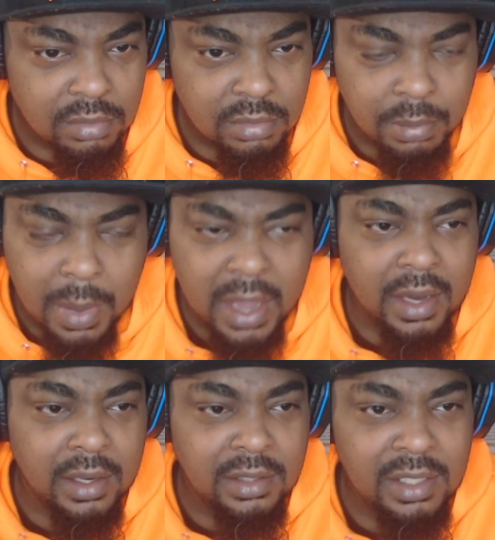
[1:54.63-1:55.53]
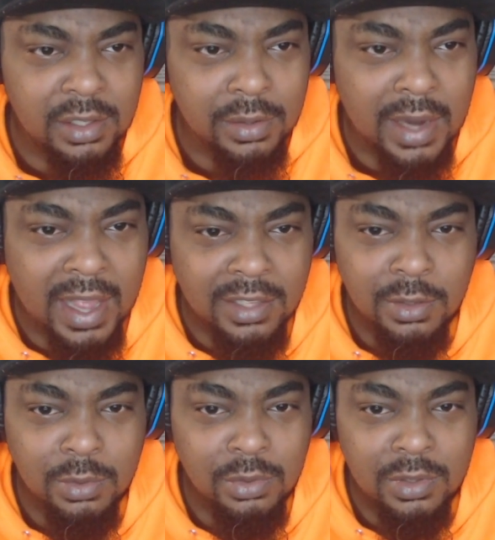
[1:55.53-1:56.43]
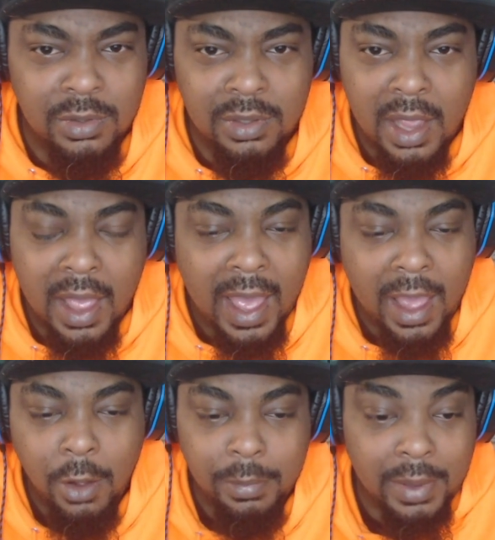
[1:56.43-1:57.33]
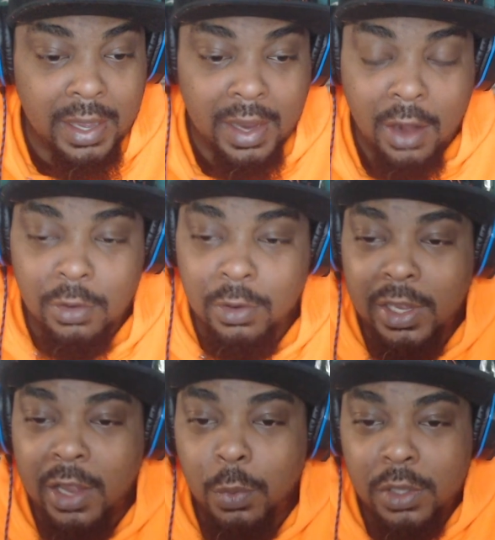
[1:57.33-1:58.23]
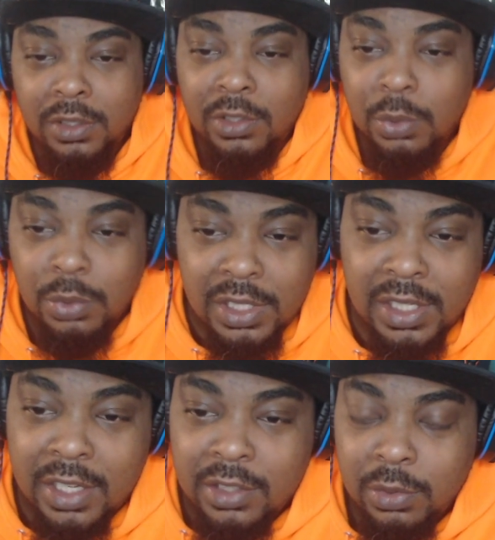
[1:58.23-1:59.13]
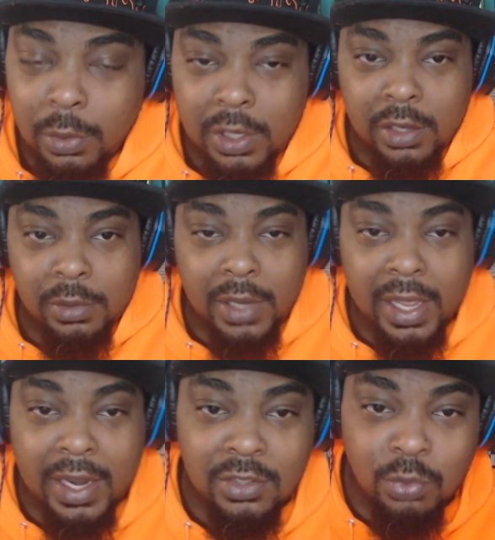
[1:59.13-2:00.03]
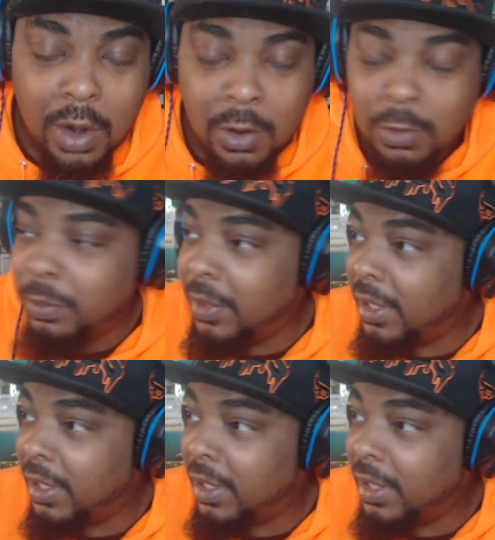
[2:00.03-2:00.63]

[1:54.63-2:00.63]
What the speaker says: Man, she did it to high school student. I don't care what student she did it to. I don't care. Like, that's wrong, man.